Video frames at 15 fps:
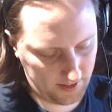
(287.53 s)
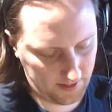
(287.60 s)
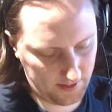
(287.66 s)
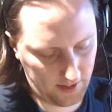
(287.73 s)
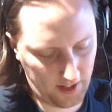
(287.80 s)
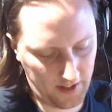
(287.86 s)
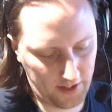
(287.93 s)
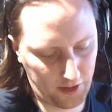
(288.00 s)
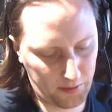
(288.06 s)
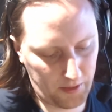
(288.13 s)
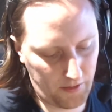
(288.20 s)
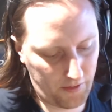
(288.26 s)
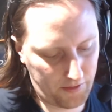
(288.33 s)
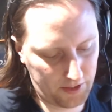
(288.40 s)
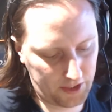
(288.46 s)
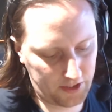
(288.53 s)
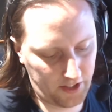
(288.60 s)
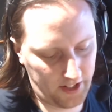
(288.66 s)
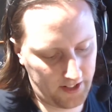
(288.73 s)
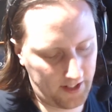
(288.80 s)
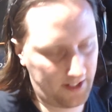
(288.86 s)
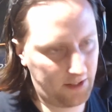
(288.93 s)
None of this has been refrigerated,
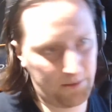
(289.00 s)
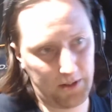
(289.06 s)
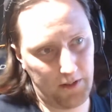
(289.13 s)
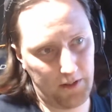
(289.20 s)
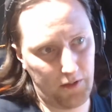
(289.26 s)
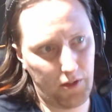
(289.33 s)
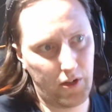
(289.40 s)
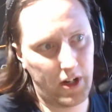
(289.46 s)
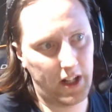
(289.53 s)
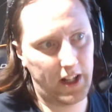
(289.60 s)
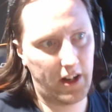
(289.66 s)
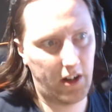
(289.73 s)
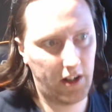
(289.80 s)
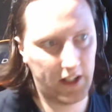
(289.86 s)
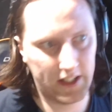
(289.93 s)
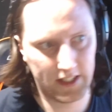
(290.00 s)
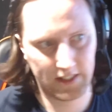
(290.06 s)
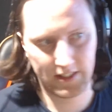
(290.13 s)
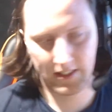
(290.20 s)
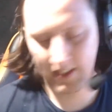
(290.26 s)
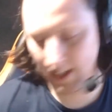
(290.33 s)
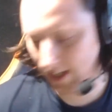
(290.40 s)
and it's been really hot here
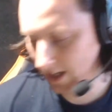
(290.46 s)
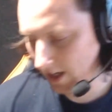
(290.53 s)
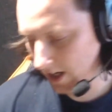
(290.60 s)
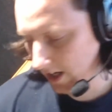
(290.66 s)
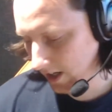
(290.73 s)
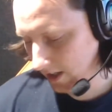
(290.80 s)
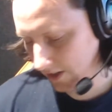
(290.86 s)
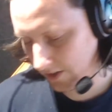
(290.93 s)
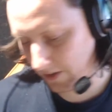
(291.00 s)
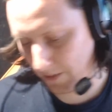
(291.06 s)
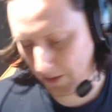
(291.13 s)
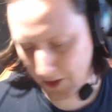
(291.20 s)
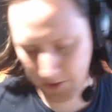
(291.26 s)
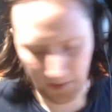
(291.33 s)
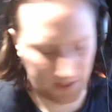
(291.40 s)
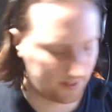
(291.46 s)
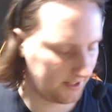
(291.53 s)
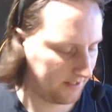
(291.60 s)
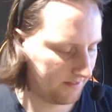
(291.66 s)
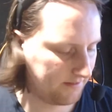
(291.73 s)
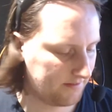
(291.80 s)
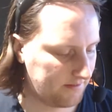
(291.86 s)
today, so I'm expecting
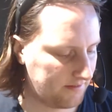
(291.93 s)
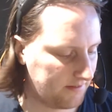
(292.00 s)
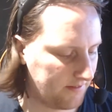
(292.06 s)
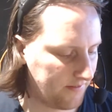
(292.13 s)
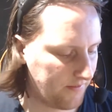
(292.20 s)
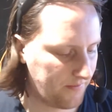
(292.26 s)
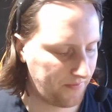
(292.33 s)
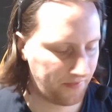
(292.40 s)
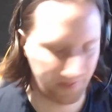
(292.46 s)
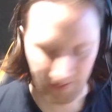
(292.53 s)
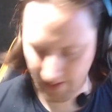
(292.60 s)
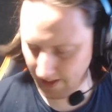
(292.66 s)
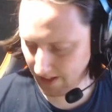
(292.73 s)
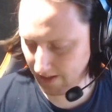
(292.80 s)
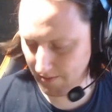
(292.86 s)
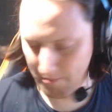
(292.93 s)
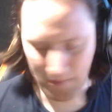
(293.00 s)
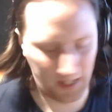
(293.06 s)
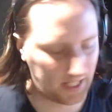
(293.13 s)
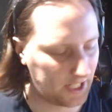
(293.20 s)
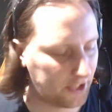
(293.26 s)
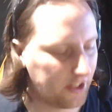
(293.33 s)
melty
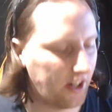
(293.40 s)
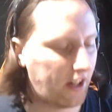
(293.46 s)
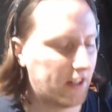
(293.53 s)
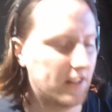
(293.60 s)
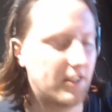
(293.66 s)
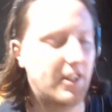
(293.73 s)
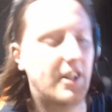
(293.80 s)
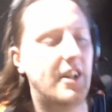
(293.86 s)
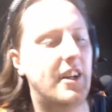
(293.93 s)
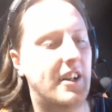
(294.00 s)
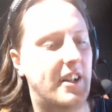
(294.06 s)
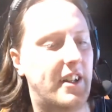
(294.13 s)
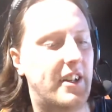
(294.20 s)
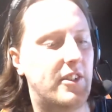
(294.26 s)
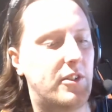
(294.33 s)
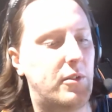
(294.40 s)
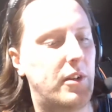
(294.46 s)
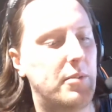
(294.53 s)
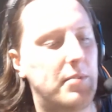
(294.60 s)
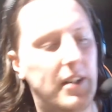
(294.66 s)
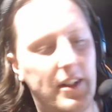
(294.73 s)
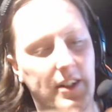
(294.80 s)
chocolate, and it is quite
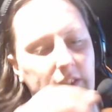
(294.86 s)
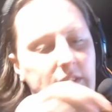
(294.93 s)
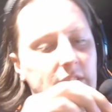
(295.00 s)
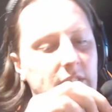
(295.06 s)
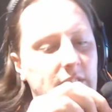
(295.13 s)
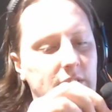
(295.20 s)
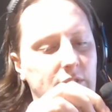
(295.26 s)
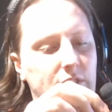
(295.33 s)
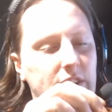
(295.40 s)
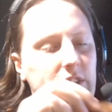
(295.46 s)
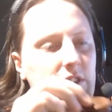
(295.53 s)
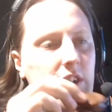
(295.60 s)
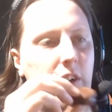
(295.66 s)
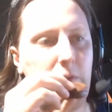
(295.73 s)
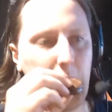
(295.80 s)
bad. It's really soft.